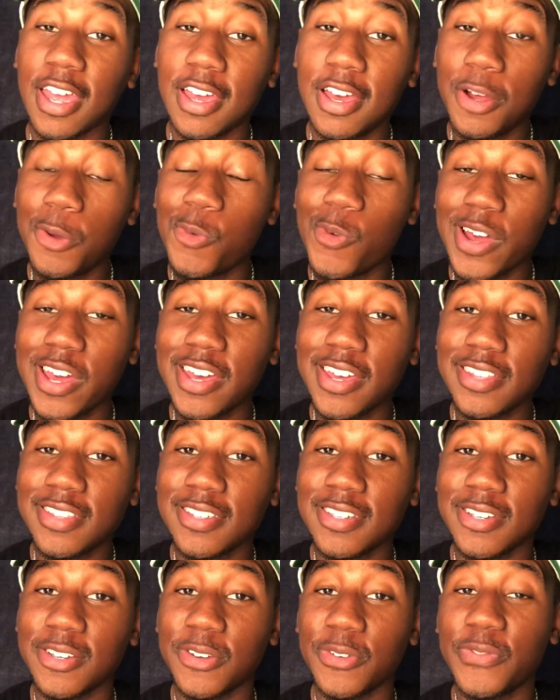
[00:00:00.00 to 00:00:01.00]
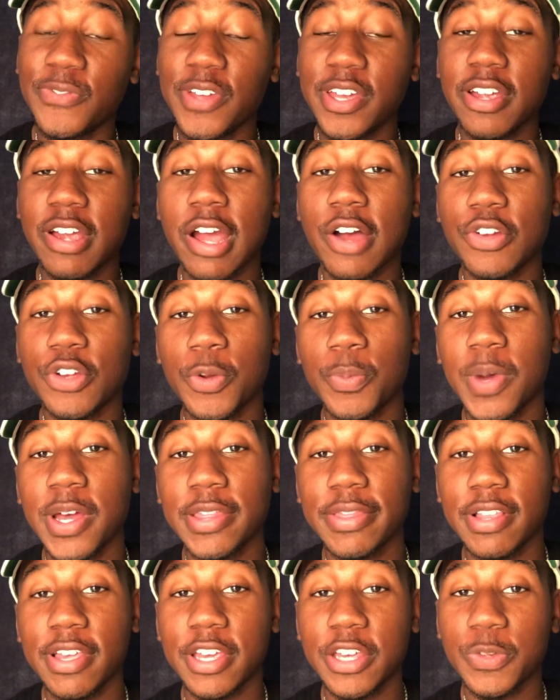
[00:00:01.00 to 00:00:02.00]
A good way to figure out your
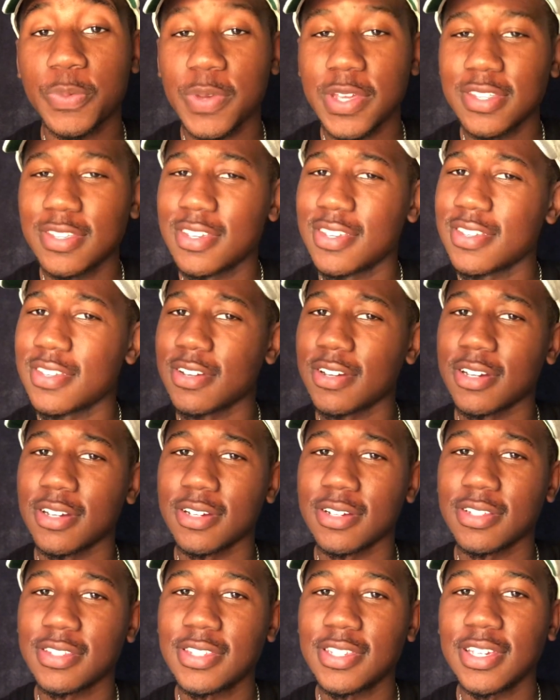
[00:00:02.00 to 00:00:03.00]
monthly expenses are